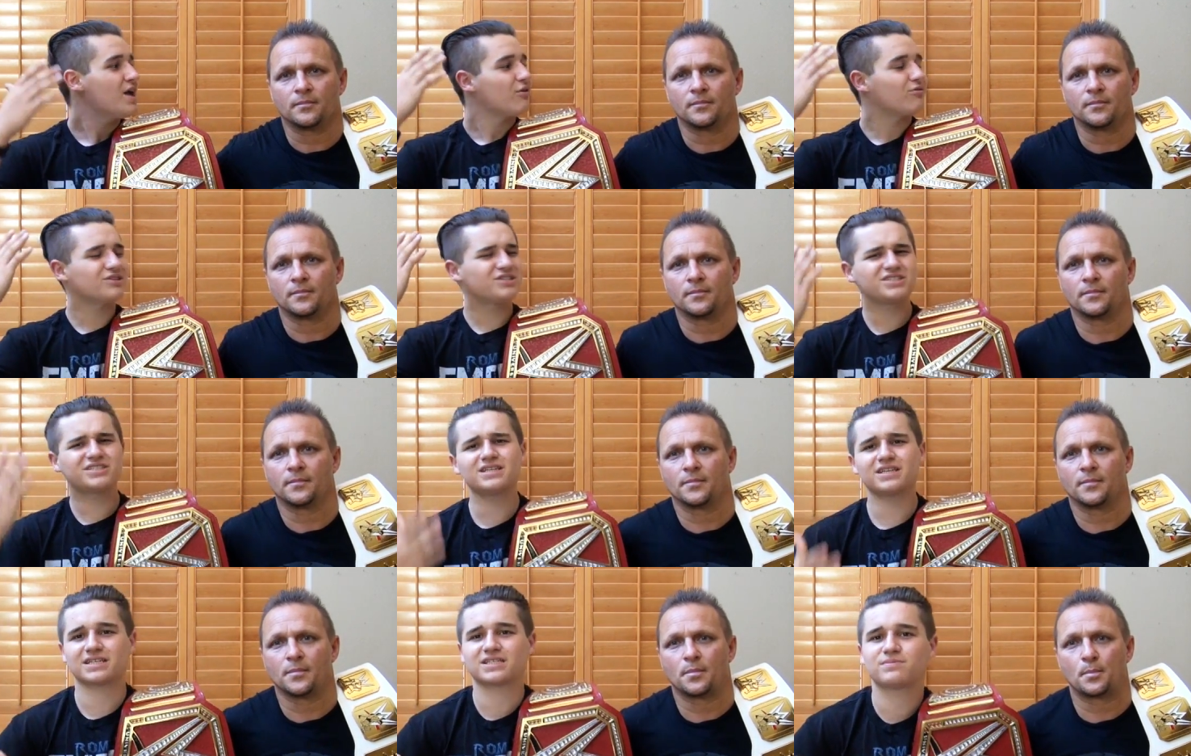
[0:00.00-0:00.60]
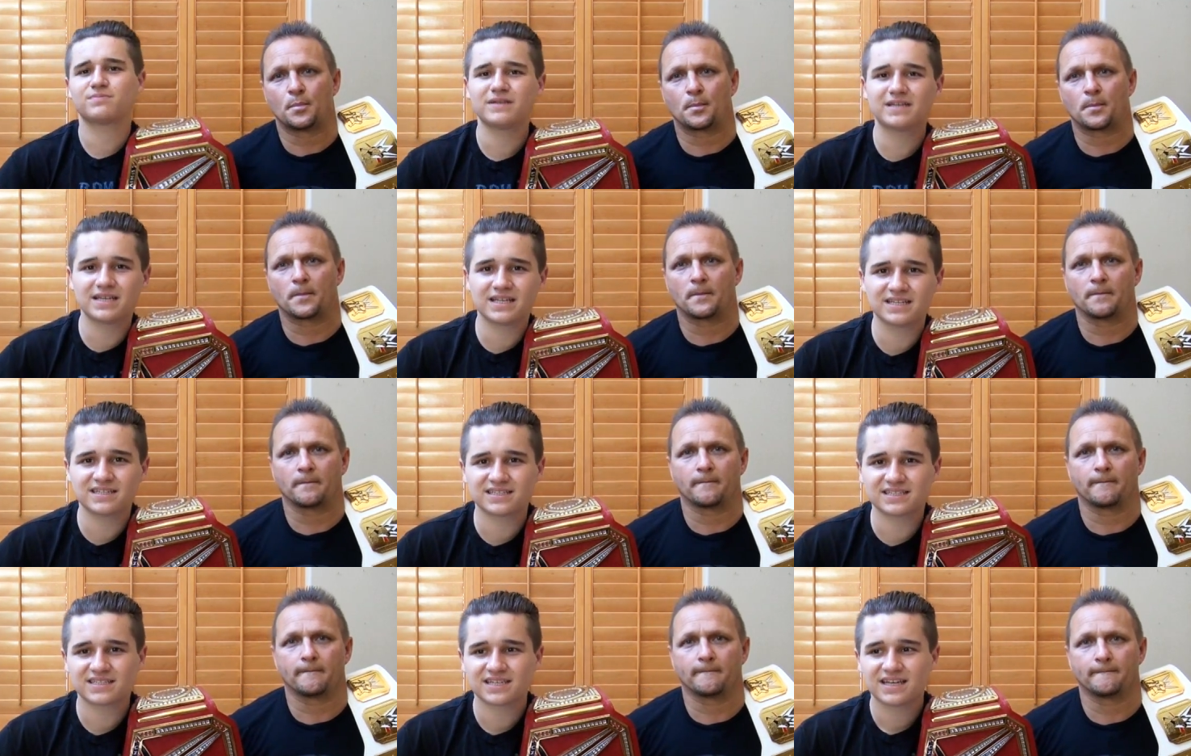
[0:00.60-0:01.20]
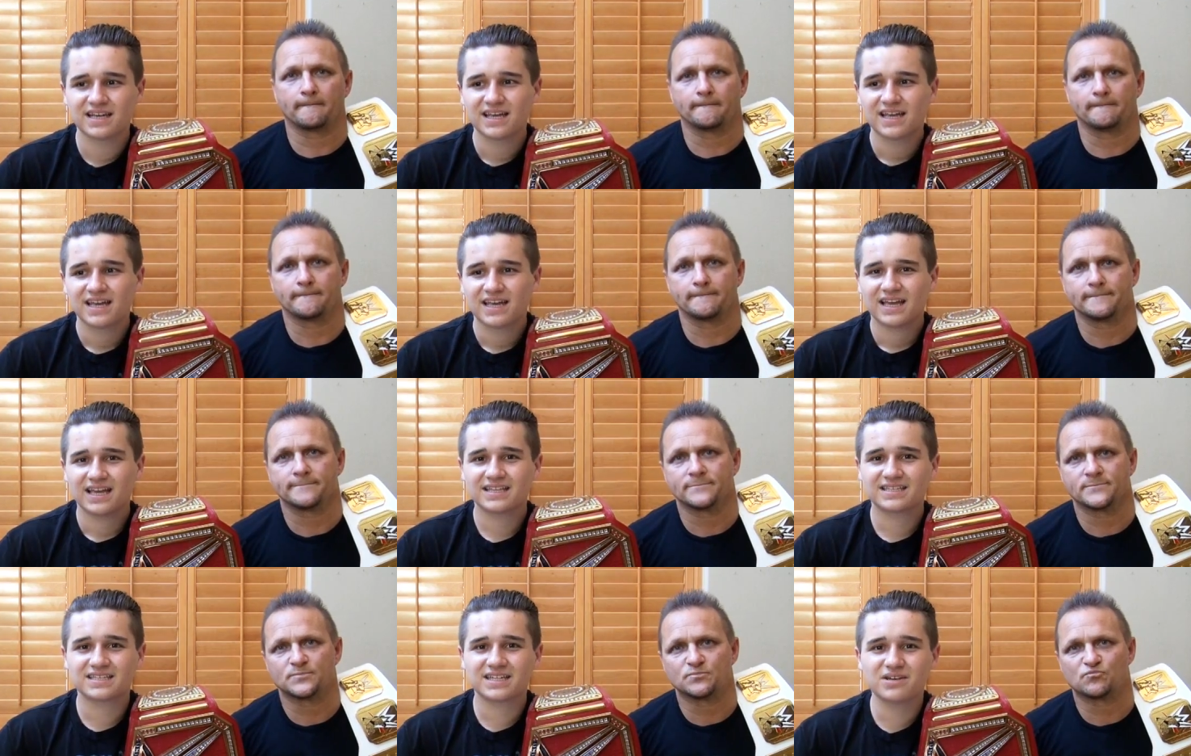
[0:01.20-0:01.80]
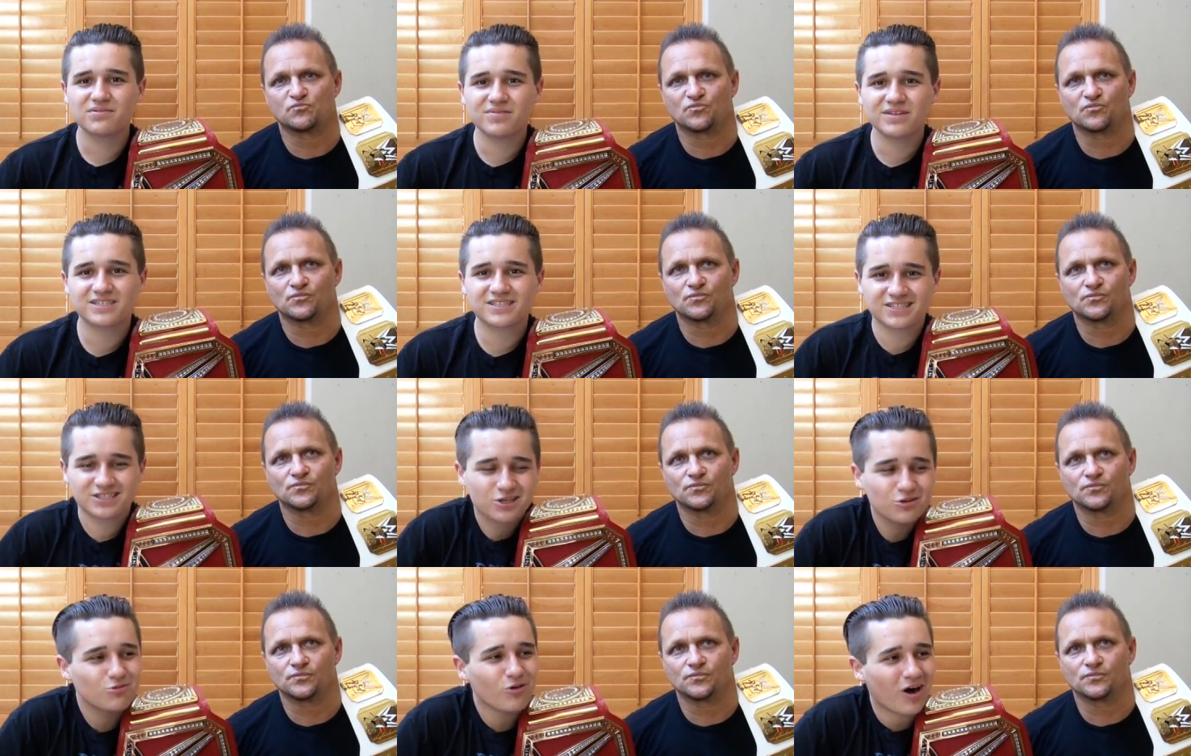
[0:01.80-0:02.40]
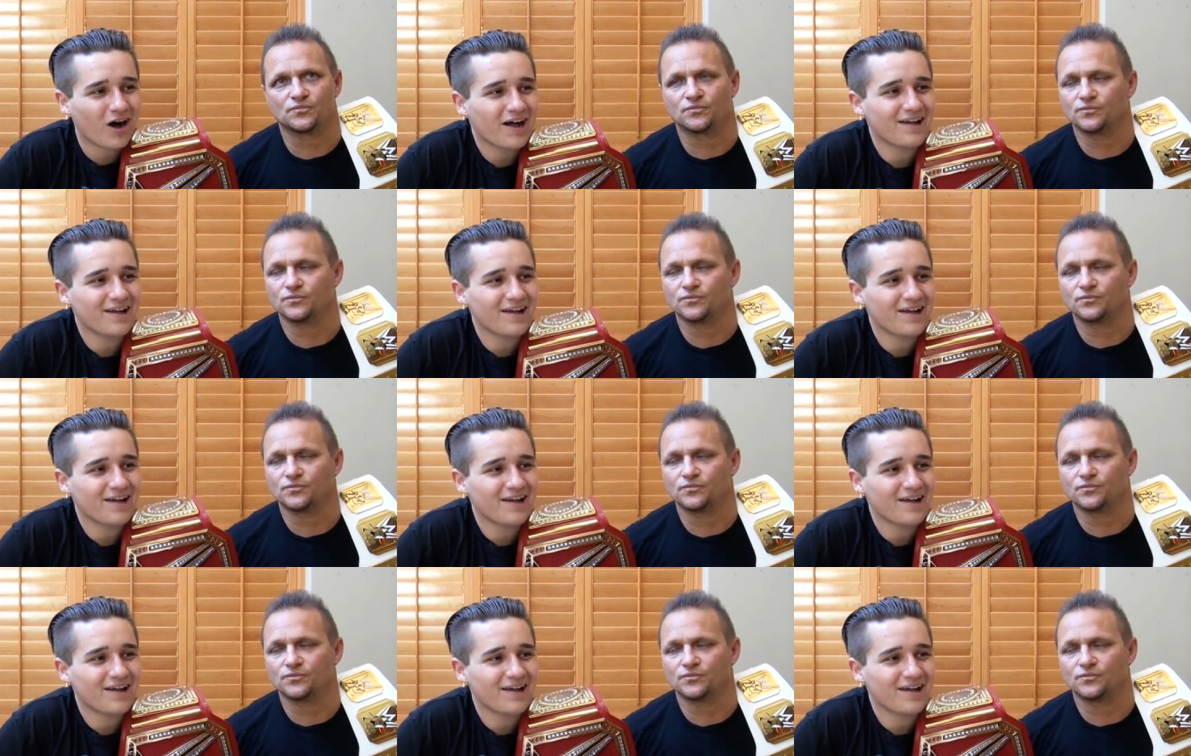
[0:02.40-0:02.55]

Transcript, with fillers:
Speaker 1: which sucks because it's gonna be too